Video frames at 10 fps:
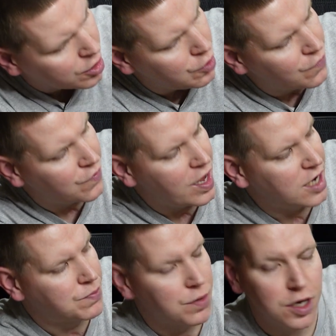Q
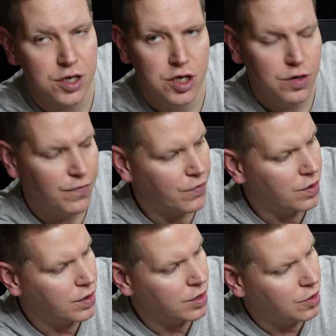Flash Plus
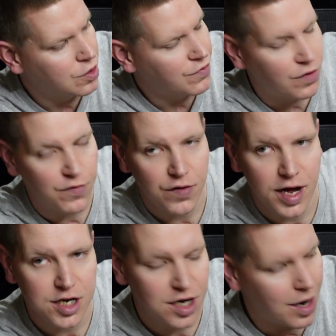used for
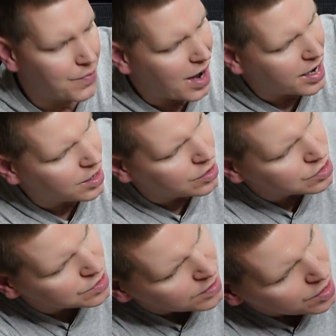flashing our
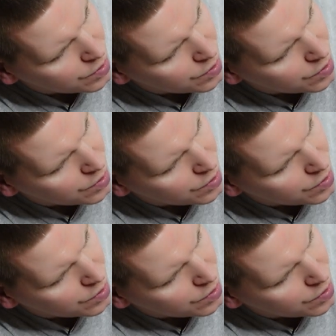BIOS.